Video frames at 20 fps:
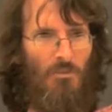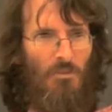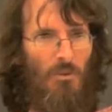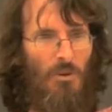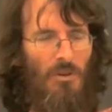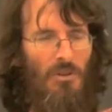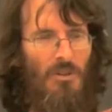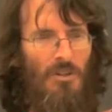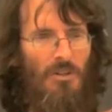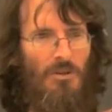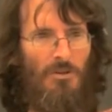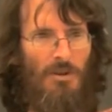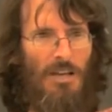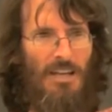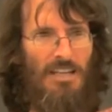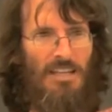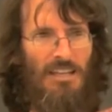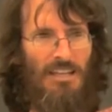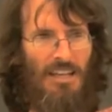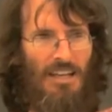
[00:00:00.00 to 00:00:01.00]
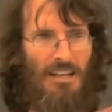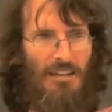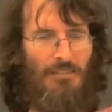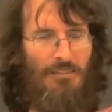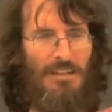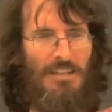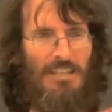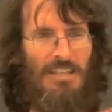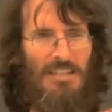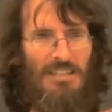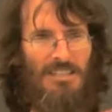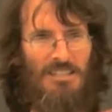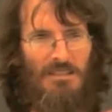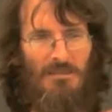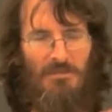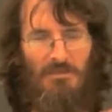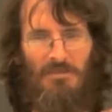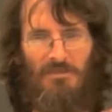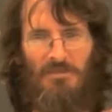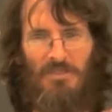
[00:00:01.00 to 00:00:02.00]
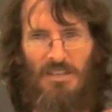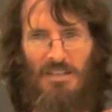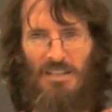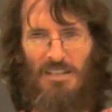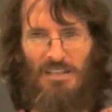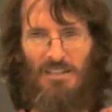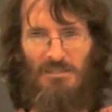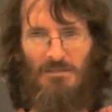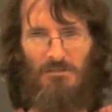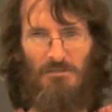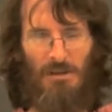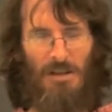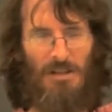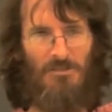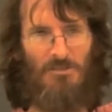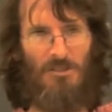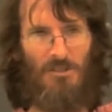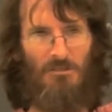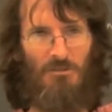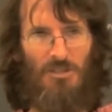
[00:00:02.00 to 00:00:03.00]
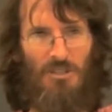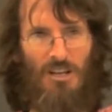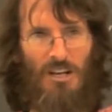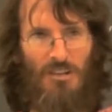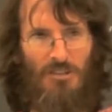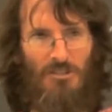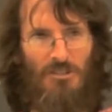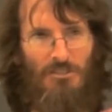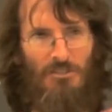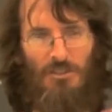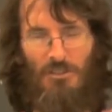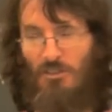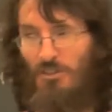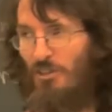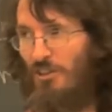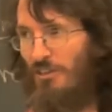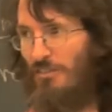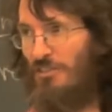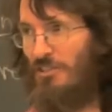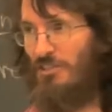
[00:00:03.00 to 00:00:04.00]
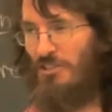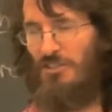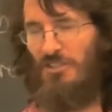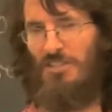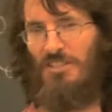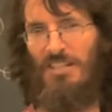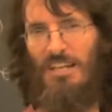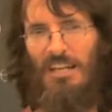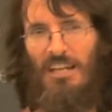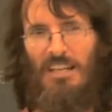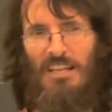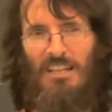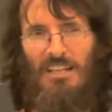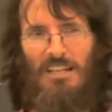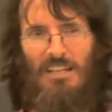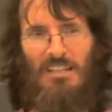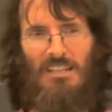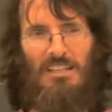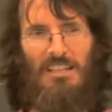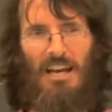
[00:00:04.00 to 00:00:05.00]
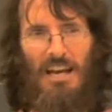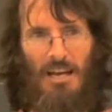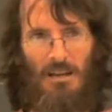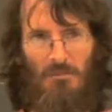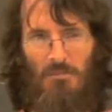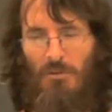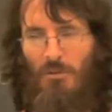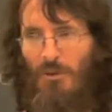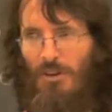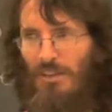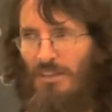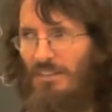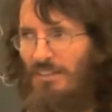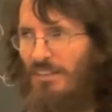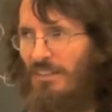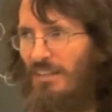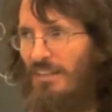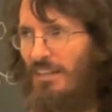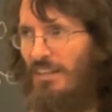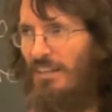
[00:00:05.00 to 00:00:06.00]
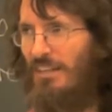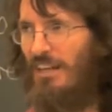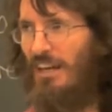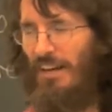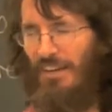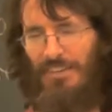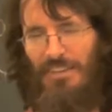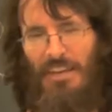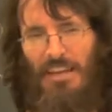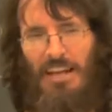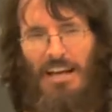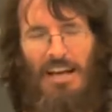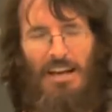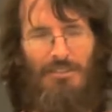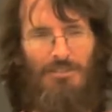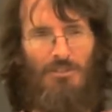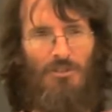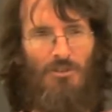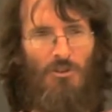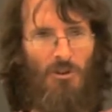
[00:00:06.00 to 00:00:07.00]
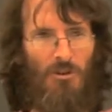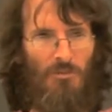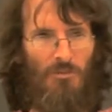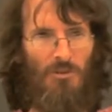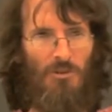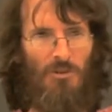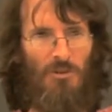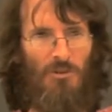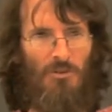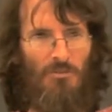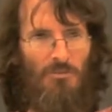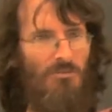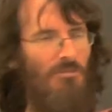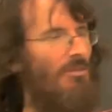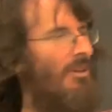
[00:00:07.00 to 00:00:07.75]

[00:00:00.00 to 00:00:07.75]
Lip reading: would the gradient, like if I take some metric with non-trivial curvature, say at a point, and then I have a normal,